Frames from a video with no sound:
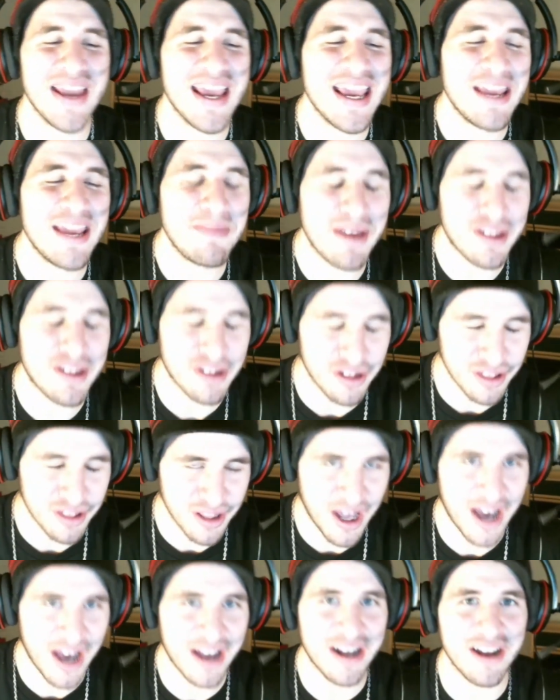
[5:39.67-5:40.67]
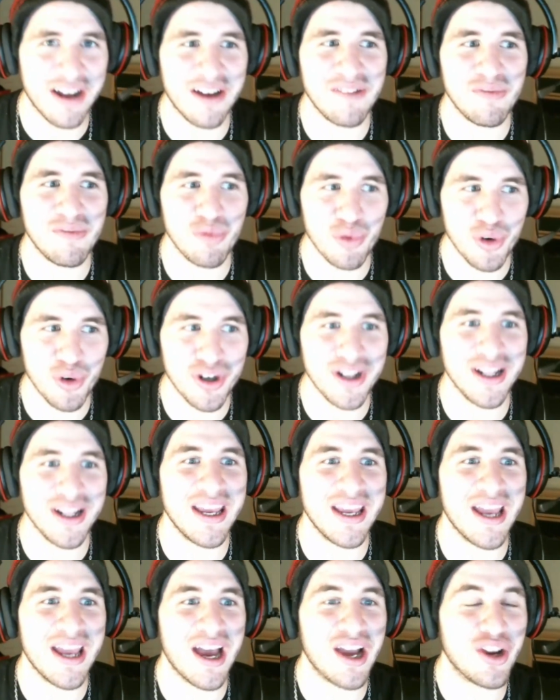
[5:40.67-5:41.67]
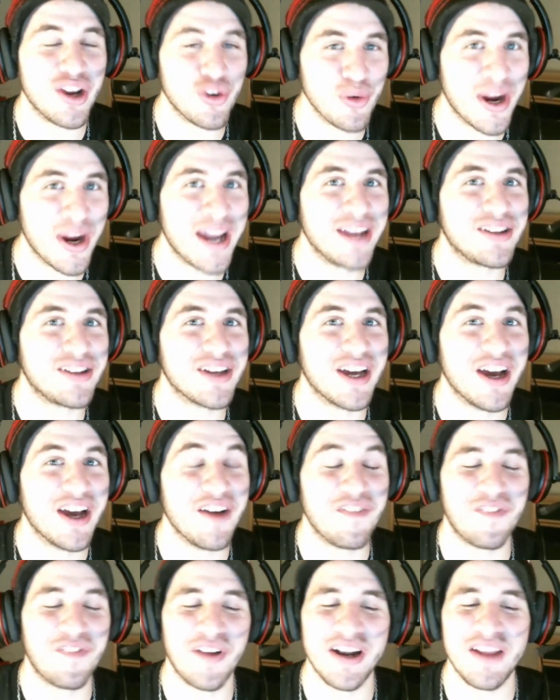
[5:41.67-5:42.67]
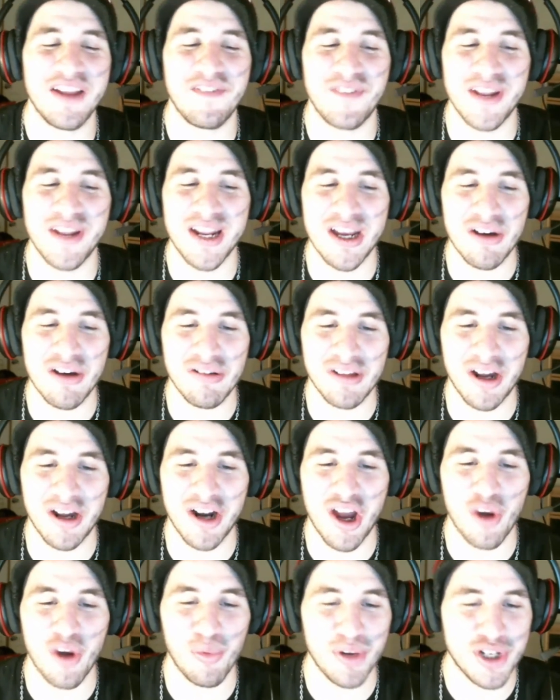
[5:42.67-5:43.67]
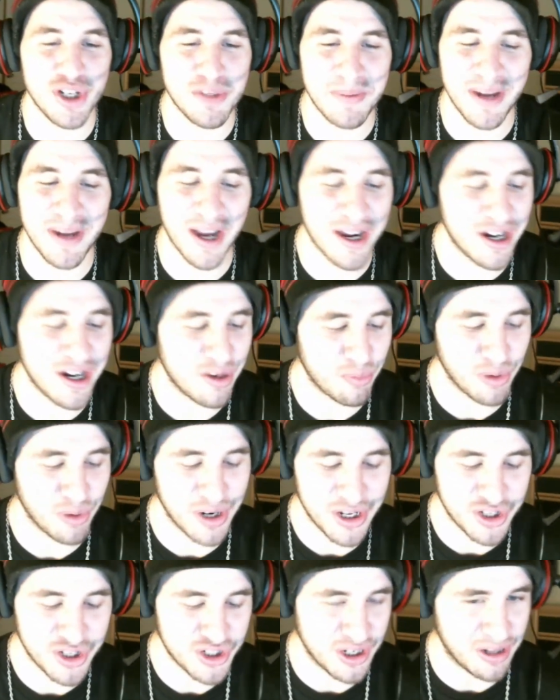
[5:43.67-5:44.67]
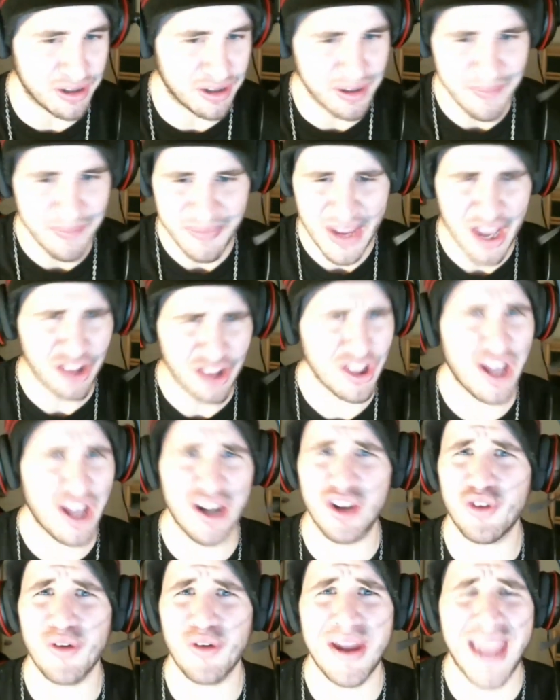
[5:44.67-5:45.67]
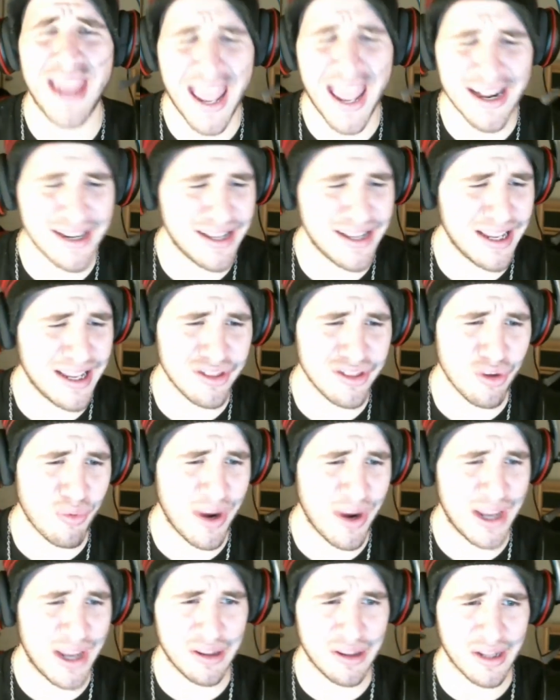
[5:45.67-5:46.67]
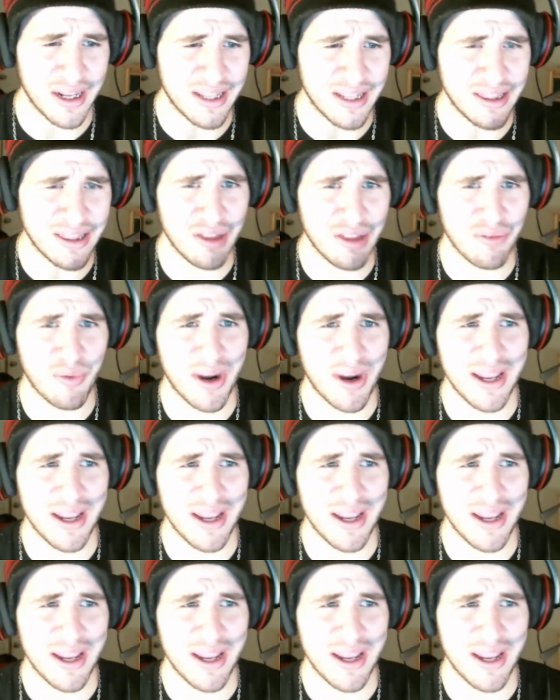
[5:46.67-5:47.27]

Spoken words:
he makes a lot of really great funny videos on Rich Piana, where he just a lot of great editing, the way he's like he